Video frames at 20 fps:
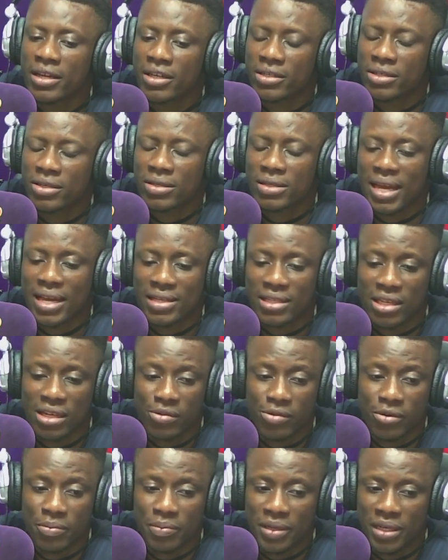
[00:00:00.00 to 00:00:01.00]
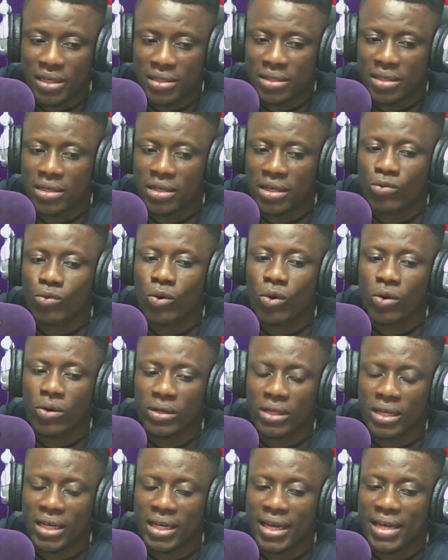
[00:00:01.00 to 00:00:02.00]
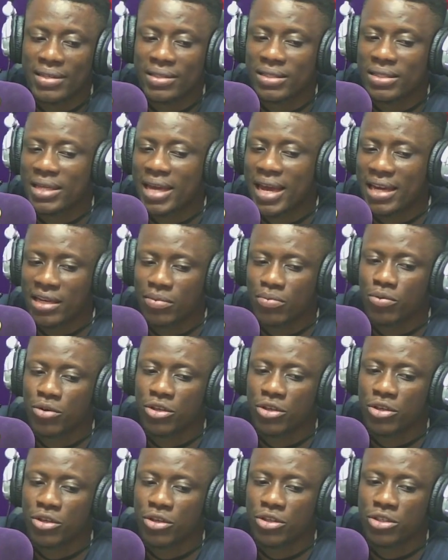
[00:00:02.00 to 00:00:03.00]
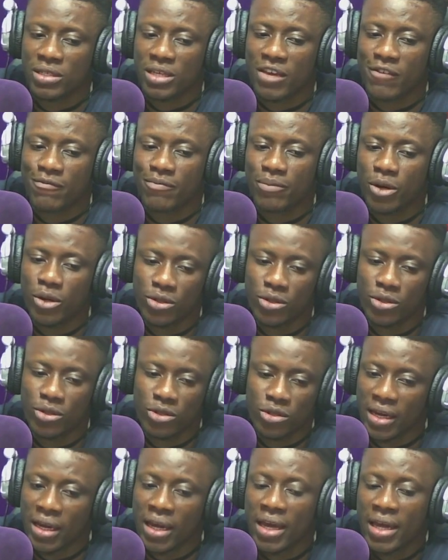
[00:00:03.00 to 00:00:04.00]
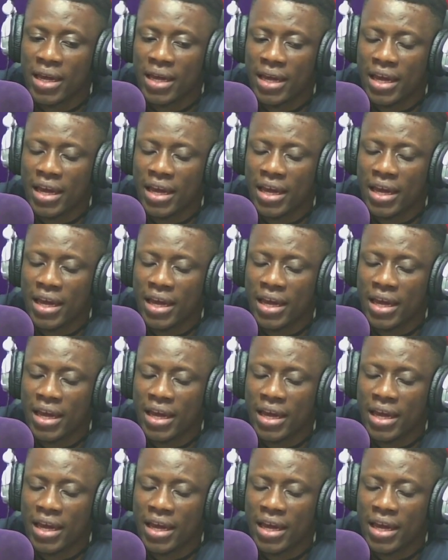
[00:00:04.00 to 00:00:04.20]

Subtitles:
just as he repeatedly warned against any breach of safe motoring